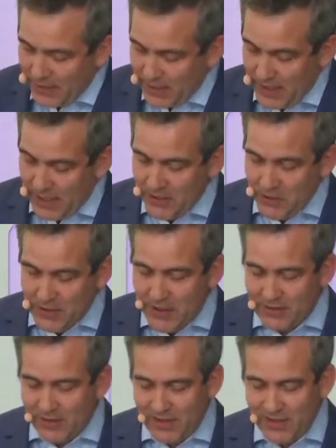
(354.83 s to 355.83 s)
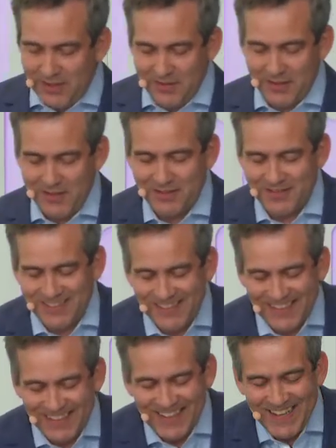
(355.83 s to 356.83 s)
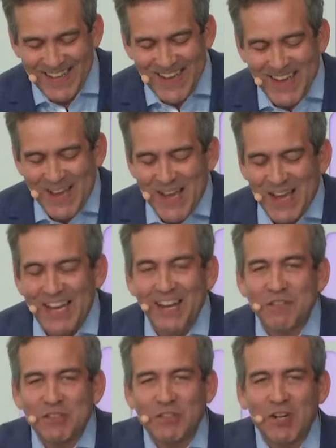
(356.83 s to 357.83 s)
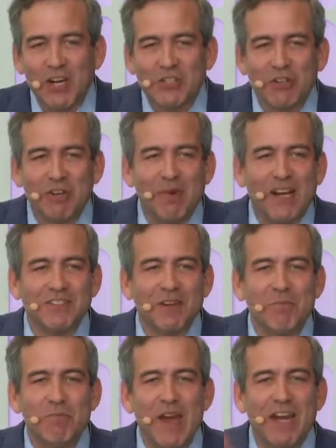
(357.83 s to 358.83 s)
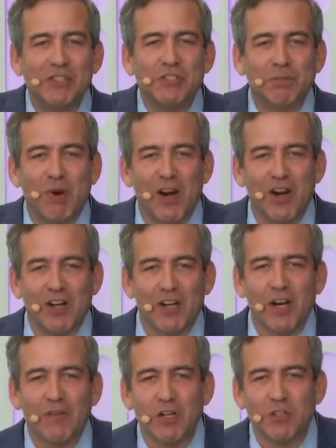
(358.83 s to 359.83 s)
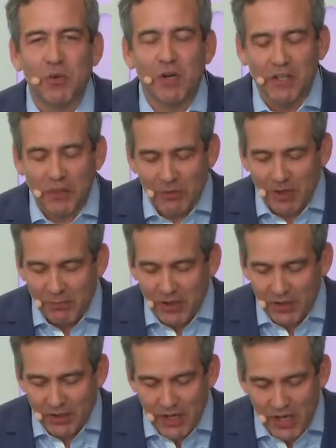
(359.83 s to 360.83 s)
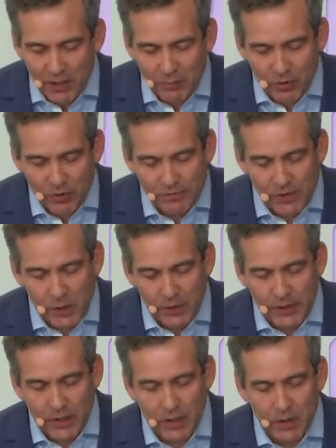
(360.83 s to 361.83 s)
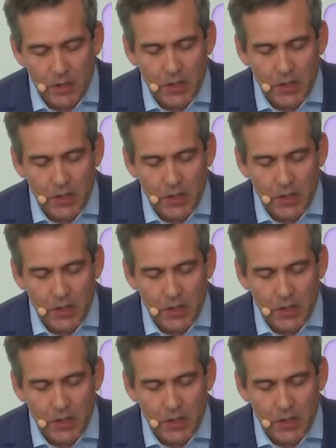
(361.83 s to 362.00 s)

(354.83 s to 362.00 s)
And you can't see any of those. Infrastructure remains a major part of our $23 billion portfolio.